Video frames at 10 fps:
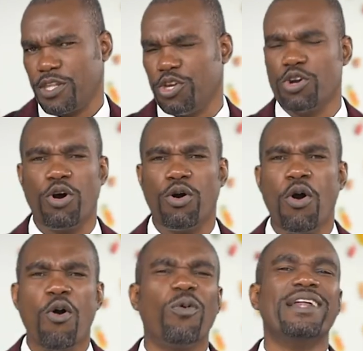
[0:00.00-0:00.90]
You
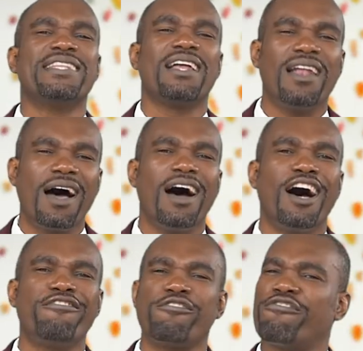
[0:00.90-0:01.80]
know, when the
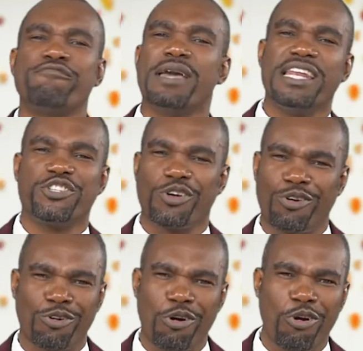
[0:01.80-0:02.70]
love of many shall
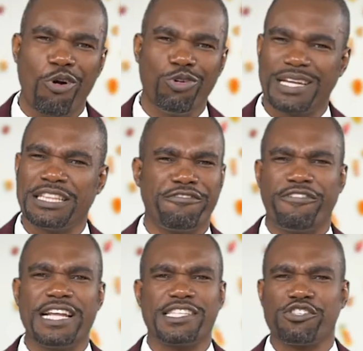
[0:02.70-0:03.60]
grow cold and the
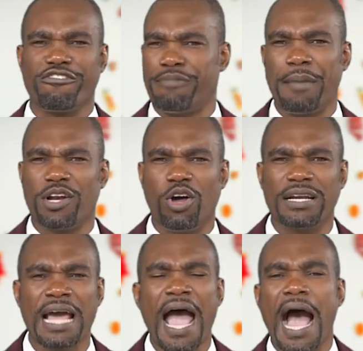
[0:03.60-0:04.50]
furnaces of
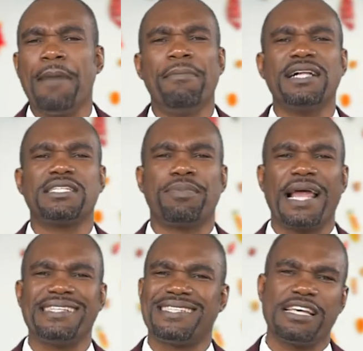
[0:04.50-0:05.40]
Babylon are
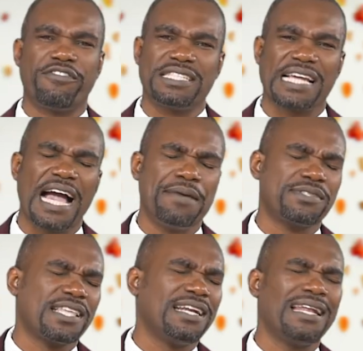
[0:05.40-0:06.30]
multiplied seven
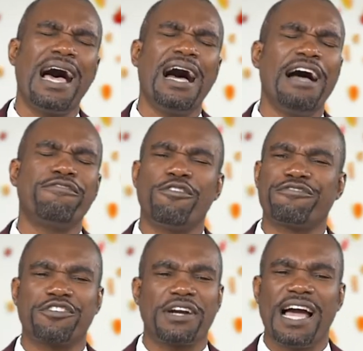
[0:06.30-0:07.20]
times, the love
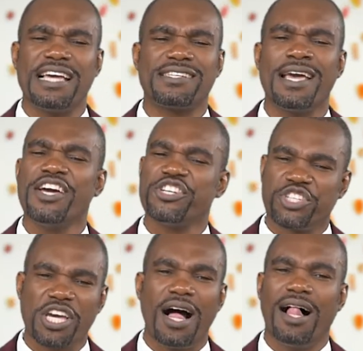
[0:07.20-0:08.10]
of Christ
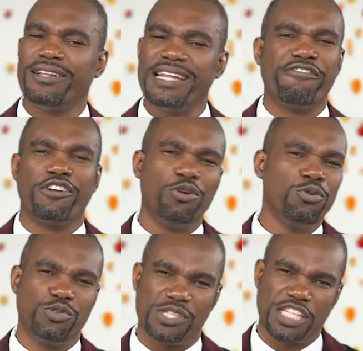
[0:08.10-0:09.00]
shall never
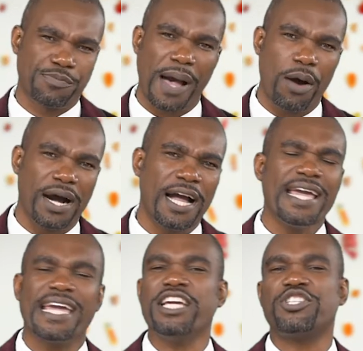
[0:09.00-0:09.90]
lose its power.
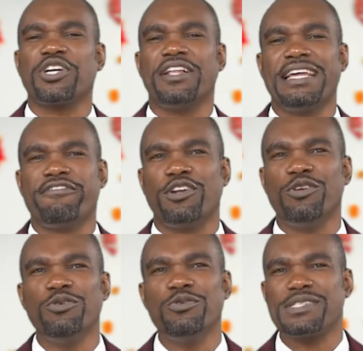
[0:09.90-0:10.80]
It shall never
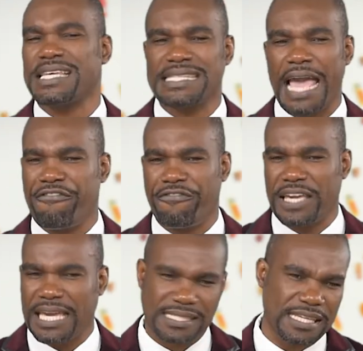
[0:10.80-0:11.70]
lose its
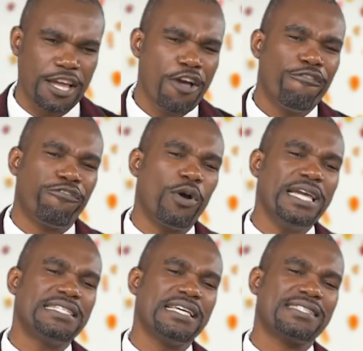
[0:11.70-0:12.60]
efficacy, for
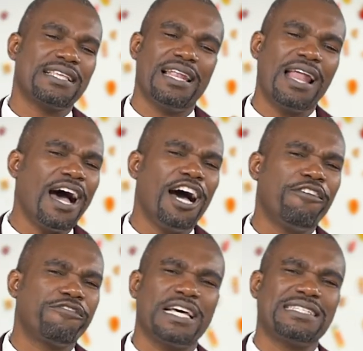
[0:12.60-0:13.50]
it is the
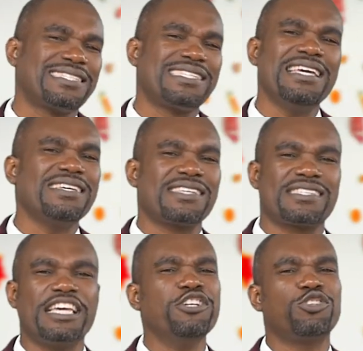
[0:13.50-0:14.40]
love that sees
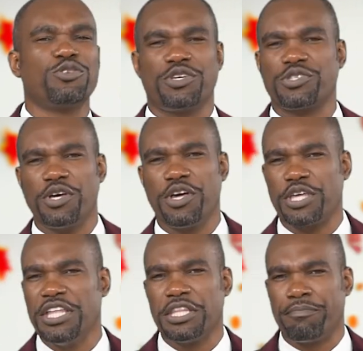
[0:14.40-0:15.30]
us into this
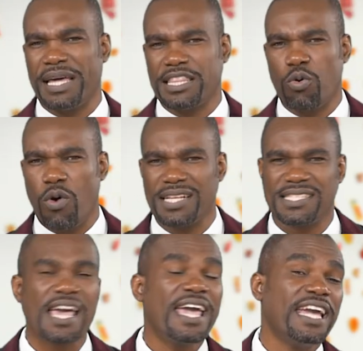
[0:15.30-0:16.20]
earth in the bedding
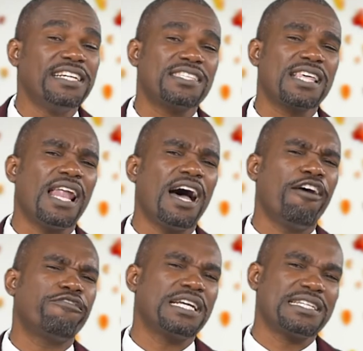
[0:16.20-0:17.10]
words. It is the
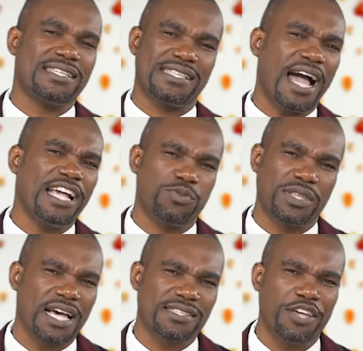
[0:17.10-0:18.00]
love that resides
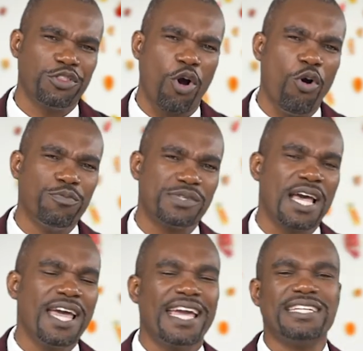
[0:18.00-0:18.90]
with us in the
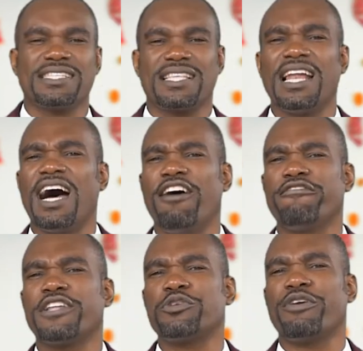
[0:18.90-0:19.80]
homes. It is the
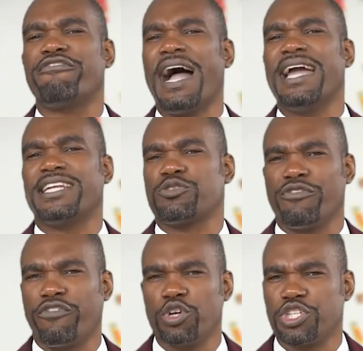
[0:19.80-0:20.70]
love that we find as
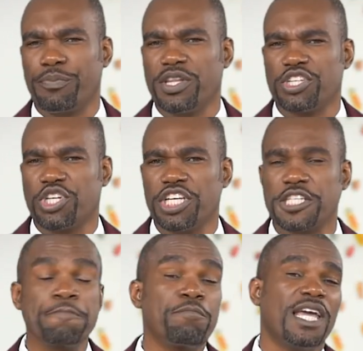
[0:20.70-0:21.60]
we fellowship in the
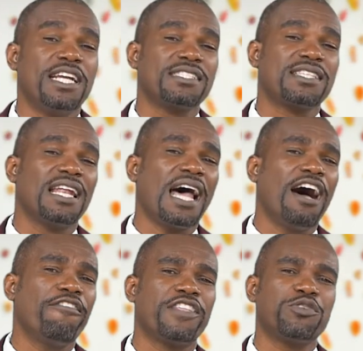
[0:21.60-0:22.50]
church. It is the
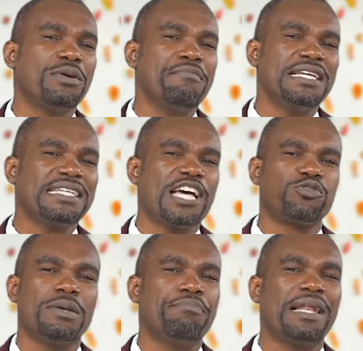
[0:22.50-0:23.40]
love that we meet
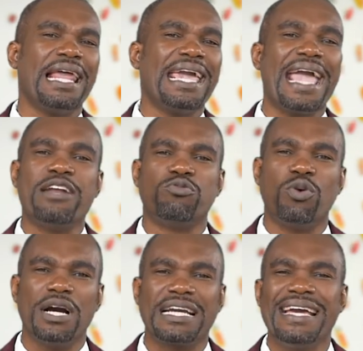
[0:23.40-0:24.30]
as we play and
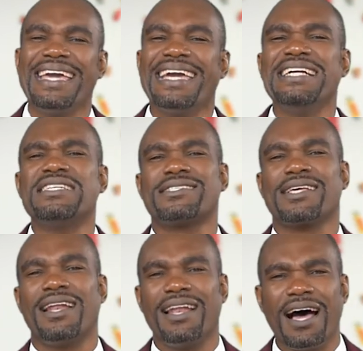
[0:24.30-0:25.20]
work. It is
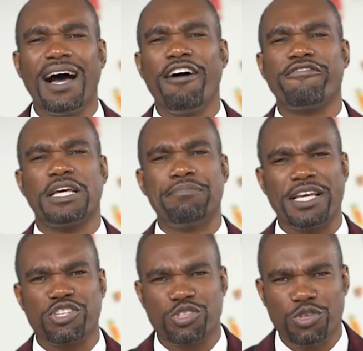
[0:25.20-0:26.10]
the love that
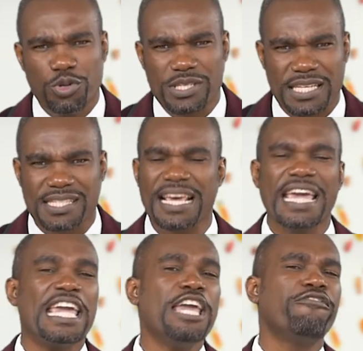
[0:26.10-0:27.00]
pursues us
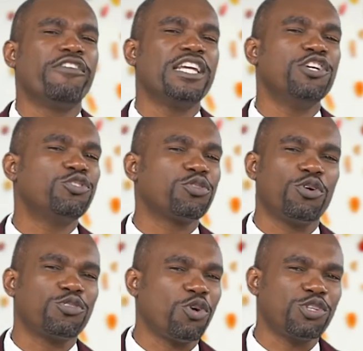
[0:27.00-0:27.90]
even into
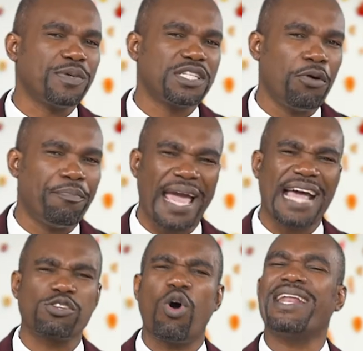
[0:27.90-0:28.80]
those hospital
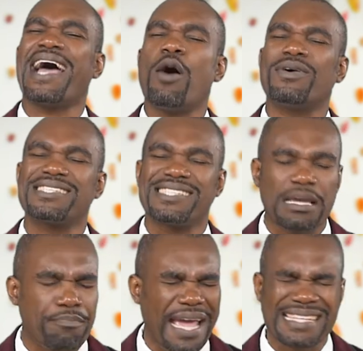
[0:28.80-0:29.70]
beds, on our
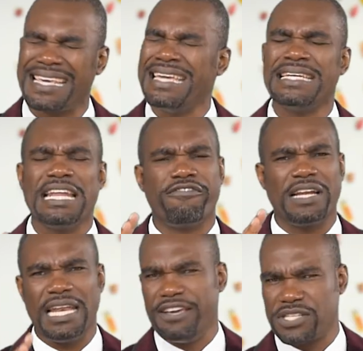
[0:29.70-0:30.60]
sick beds. It never
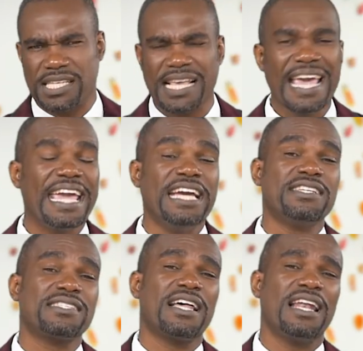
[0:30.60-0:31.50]
leaves us. It
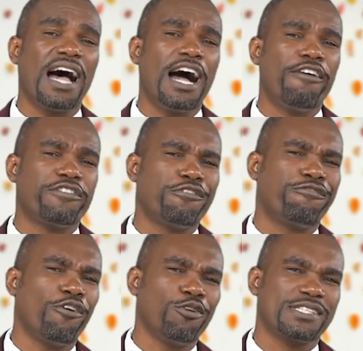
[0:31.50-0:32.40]
is the love that
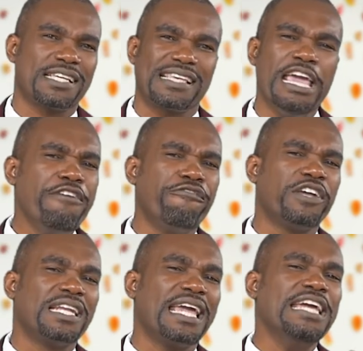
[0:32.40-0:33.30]
follows us
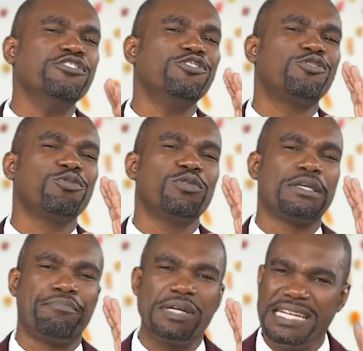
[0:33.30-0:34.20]
even into
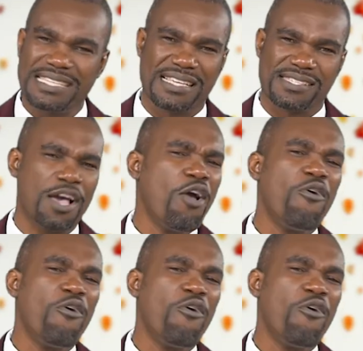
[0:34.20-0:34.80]
the prisons